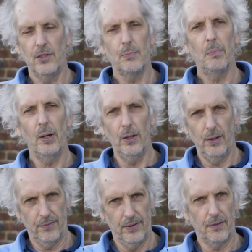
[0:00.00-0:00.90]
is
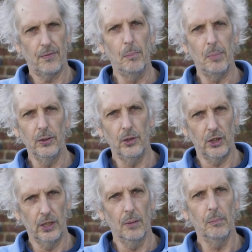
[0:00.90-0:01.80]
perfect for
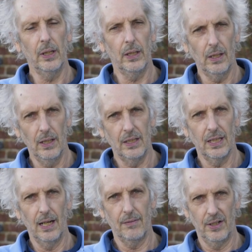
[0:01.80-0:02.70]
bunching and making
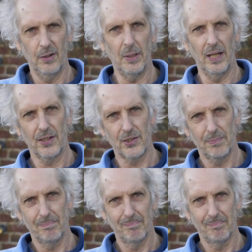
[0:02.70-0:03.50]
into lavender bags.